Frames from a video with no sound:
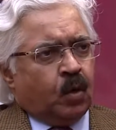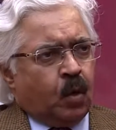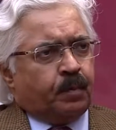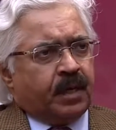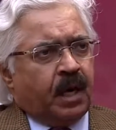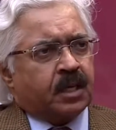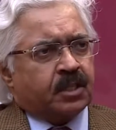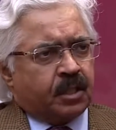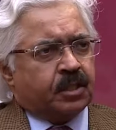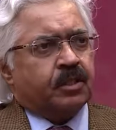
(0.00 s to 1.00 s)
open heart
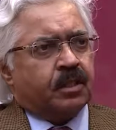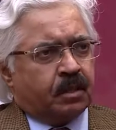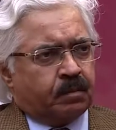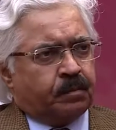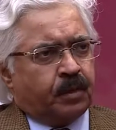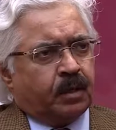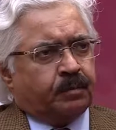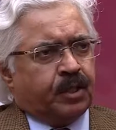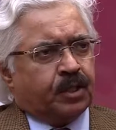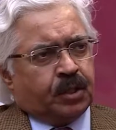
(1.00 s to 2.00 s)
surgery. Correct. Put a
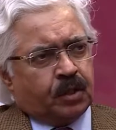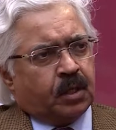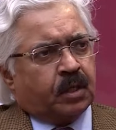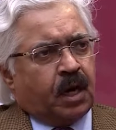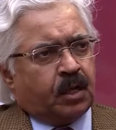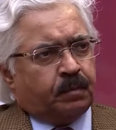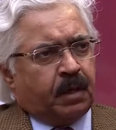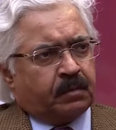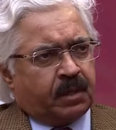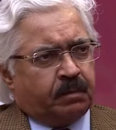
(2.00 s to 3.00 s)
patient on a
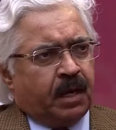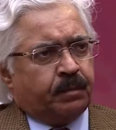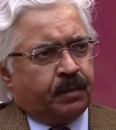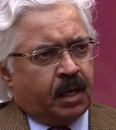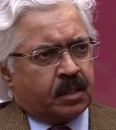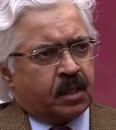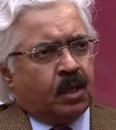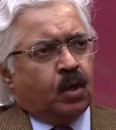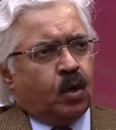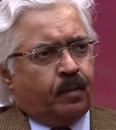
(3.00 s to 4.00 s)
cardiopulmonary bypass,
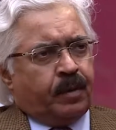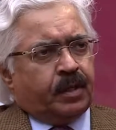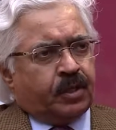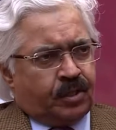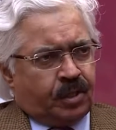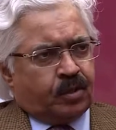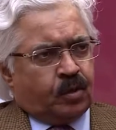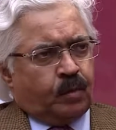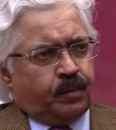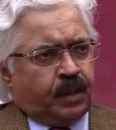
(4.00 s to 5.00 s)
open the chest,
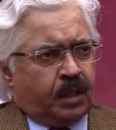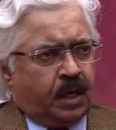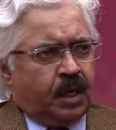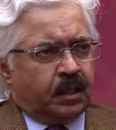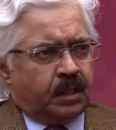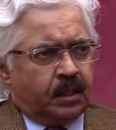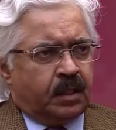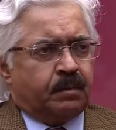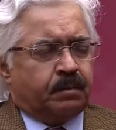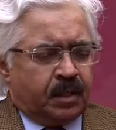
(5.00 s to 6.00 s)
open the heart, and then
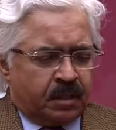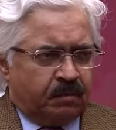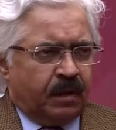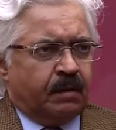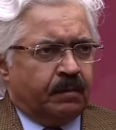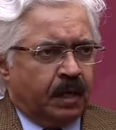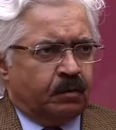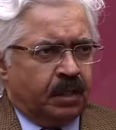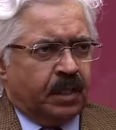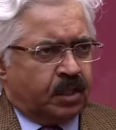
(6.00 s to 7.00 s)
replace the valve
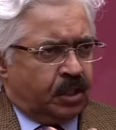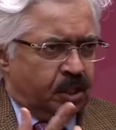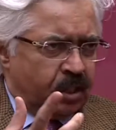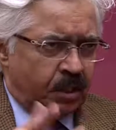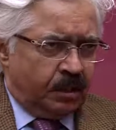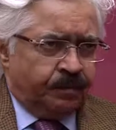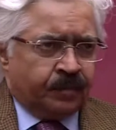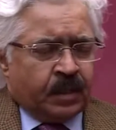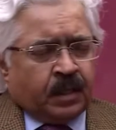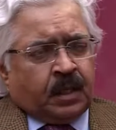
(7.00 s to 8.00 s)
manually and stitch it in.
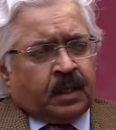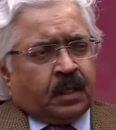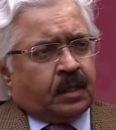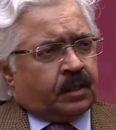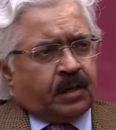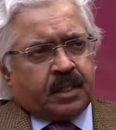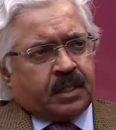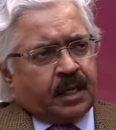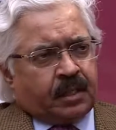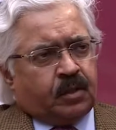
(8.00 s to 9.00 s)
The
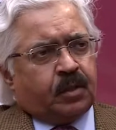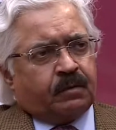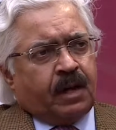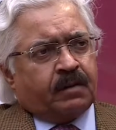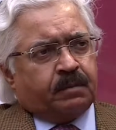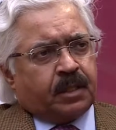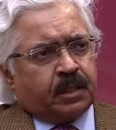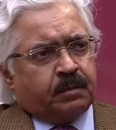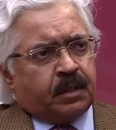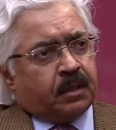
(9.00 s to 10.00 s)
transcatheter valve
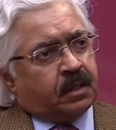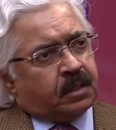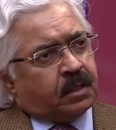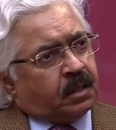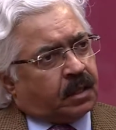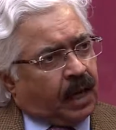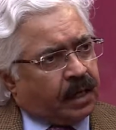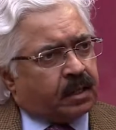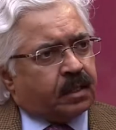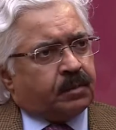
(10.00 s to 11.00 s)
replacement is a
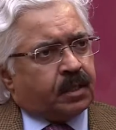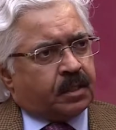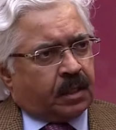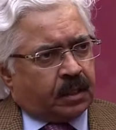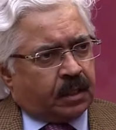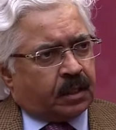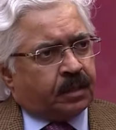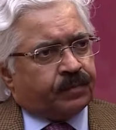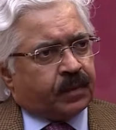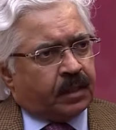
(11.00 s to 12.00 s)
catheter-based technique
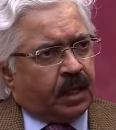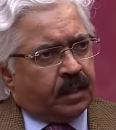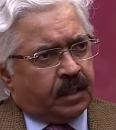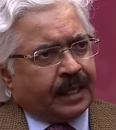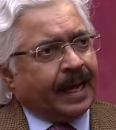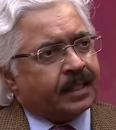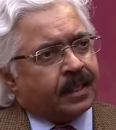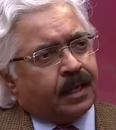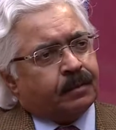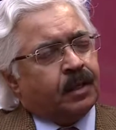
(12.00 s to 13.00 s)
done in the cath
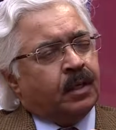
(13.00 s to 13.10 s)
lab,